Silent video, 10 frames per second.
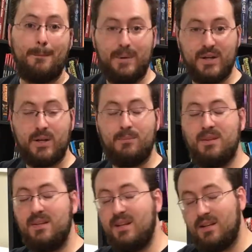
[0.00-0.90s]
pick up
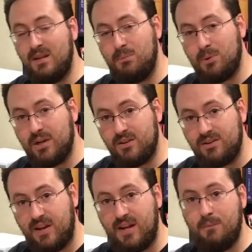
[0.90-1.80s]
the D&D
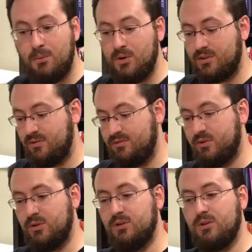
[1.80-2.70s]
Player's Handbook
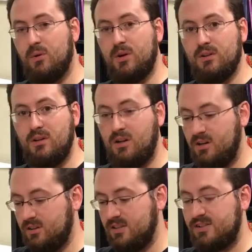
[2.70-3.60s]
for going
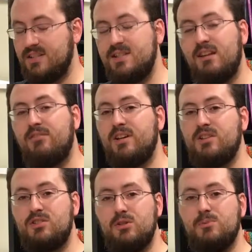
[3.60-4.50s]
along, because this definitely
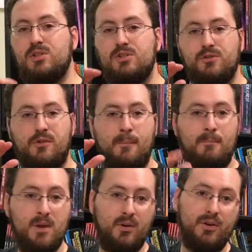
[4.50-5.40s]
assumes that you're
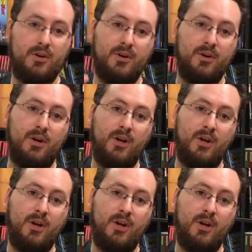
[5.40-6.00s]
familiar